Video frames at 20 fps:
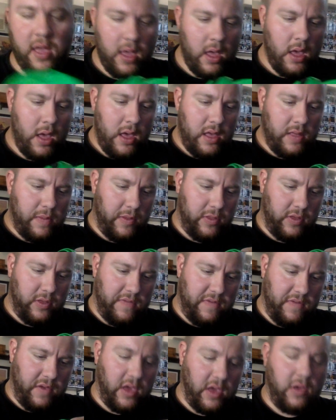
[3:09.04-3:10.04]
especially if
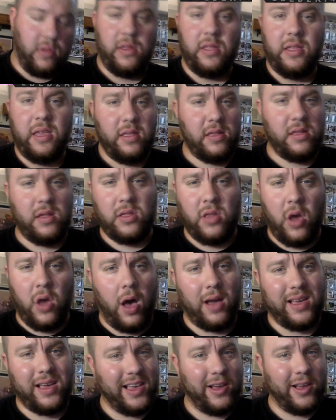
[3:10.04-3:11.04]
you're using these to
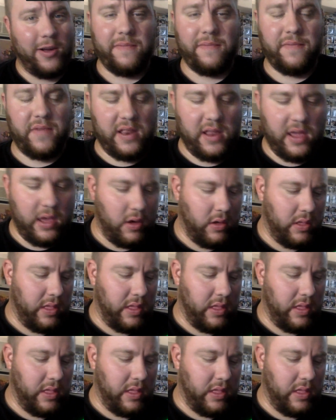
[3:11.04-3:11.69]
talk and you're on video.